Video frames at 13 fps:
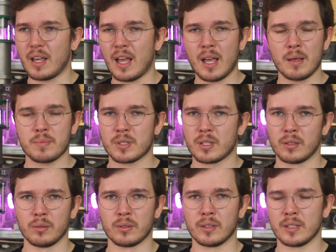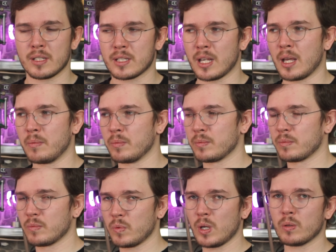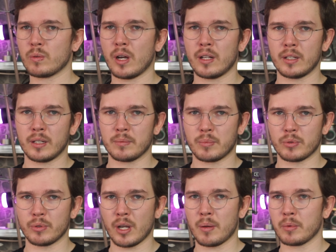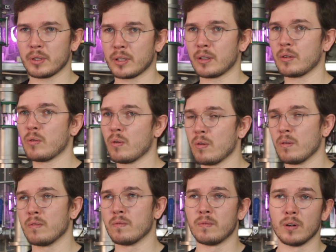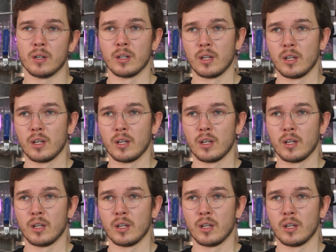absolutely the same. We are writing parameter of